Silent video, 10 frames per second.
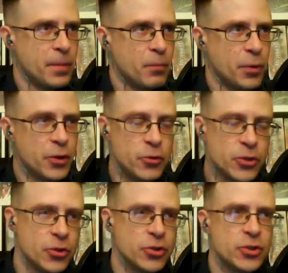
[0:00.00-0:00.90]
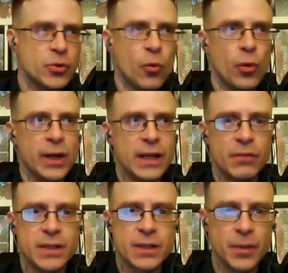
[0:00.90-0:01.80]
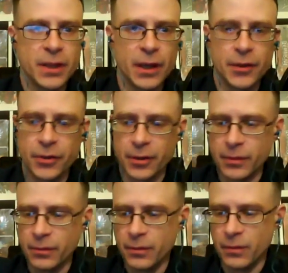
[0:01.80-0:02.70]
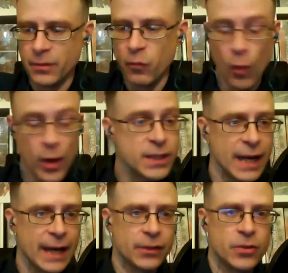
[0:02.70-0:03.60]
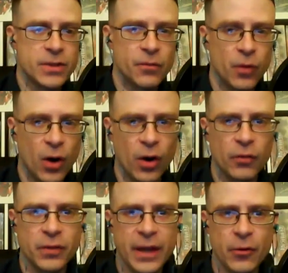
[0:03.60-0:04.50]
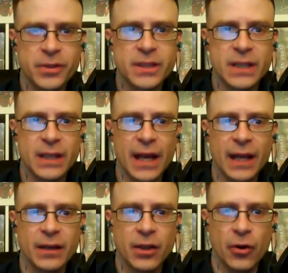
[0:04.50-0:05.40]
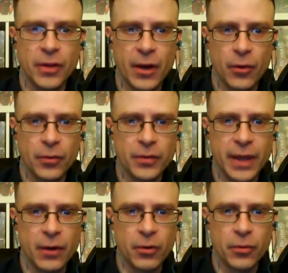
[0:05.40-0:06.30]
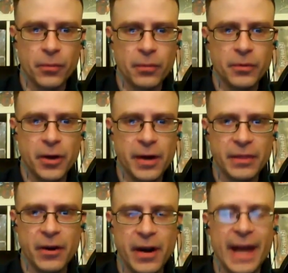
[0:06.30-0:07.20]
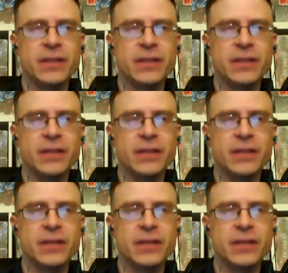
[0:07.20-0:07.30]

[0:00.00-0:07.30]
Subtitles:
producers or even some of the other voice actors involved, they don't see that, they're not in